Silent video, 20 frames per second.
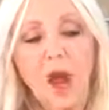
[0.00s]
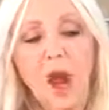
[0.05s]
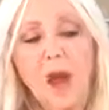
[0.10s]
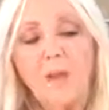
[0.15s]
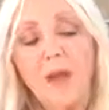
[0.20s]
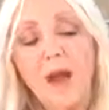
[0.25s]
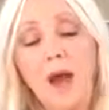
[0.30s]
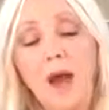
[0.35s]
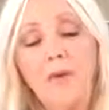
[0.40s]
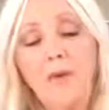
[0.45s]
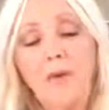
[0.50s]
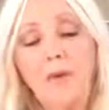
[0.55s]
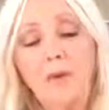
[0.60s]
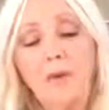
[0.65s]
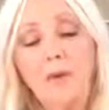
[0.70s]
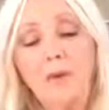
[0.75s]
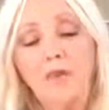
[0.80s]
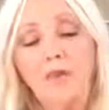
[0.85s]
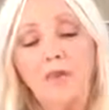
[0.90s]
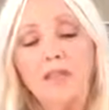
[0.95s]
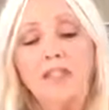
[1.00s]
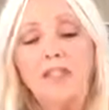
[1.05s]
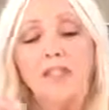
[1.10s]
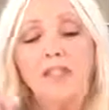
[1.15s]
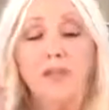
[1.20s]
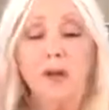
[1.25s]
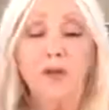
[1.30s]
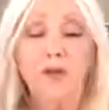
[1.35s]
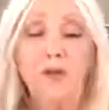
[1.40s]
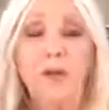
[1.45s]

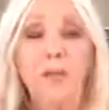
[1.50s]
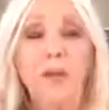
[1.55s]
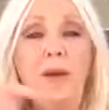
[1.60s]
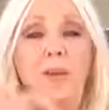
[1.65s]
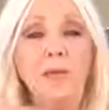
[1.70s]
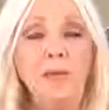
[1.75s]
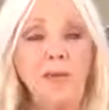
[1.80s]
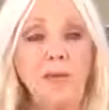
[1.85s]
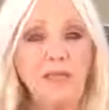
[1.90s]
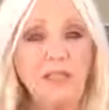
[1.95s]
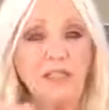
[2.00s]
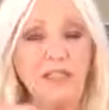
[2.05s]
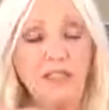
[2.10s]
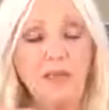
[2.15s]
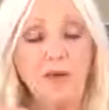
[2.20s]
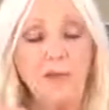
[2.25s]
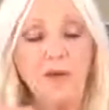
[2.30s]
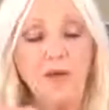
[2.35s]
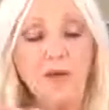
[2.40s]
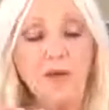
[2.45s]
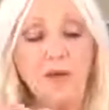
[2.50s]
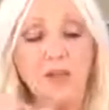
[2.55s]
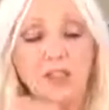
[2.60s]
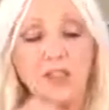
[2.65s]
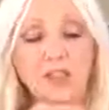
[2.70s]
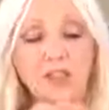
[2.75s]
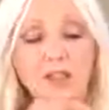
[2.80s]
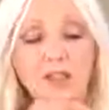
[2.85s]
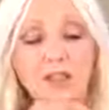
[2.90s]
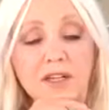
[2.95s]
a few people ask a similar
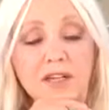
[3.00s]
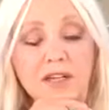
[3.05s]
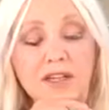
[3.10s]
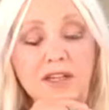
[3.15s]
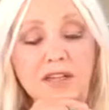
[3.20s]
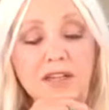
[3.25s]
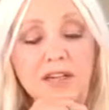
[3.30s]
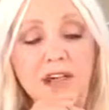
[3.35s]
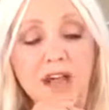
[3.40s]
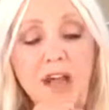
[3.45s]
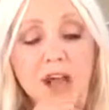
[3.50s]
question to this.